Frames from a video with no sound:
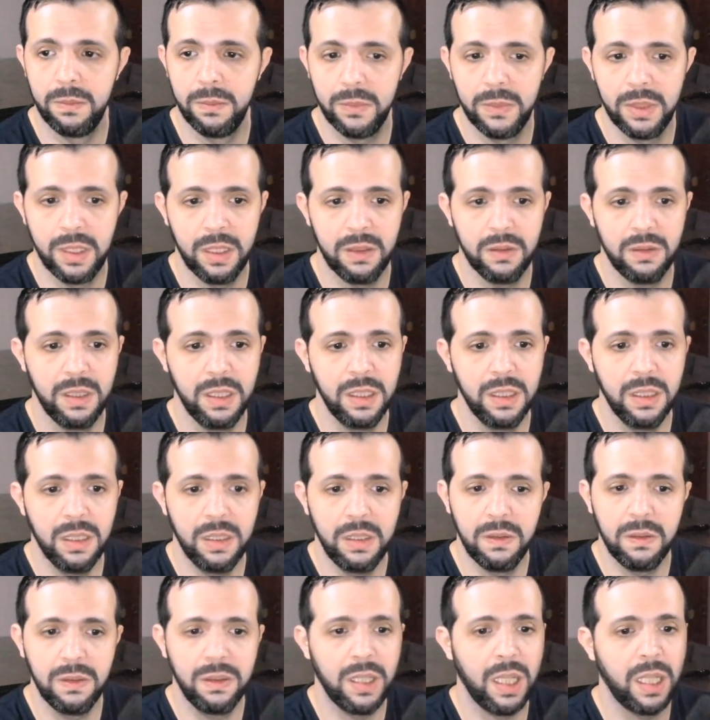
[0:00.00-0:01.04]
testing
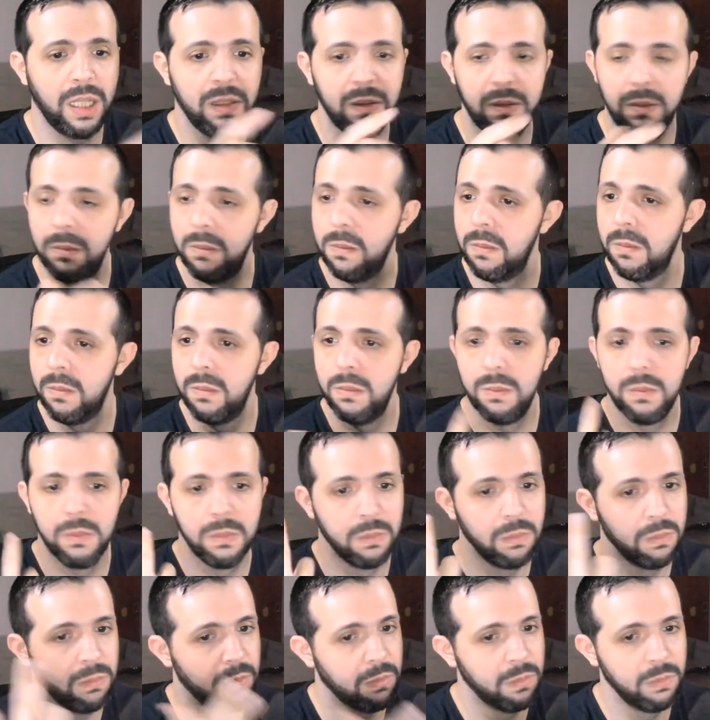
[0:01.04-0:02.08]
is takes
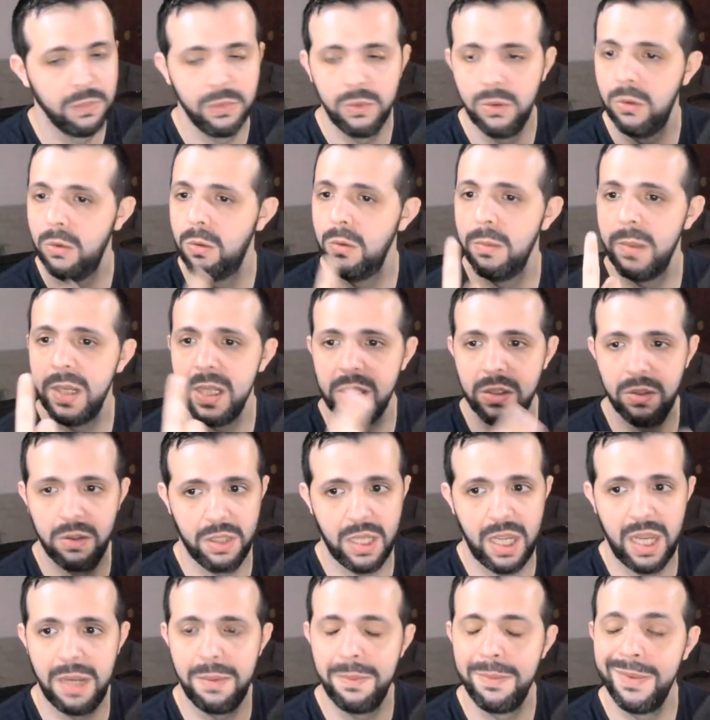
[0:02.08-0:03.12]
too much
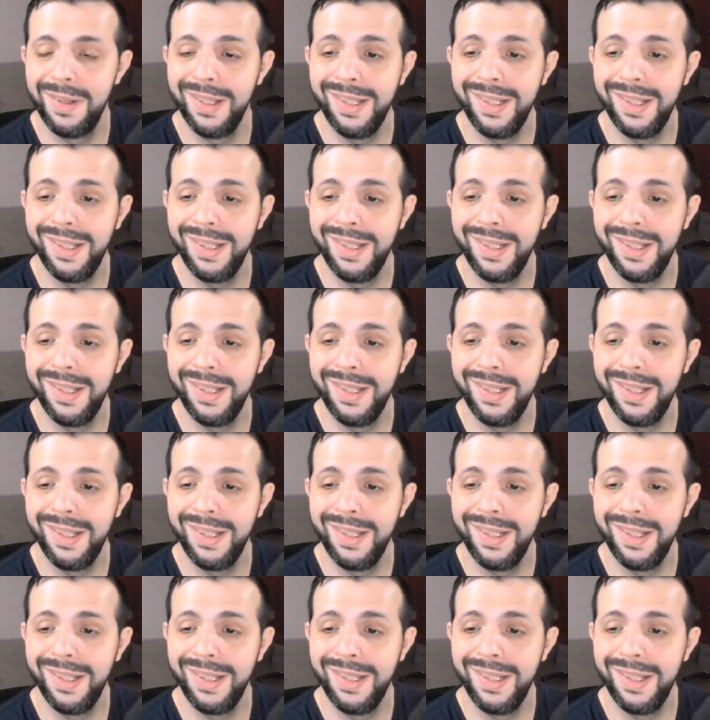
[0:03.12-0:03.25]
time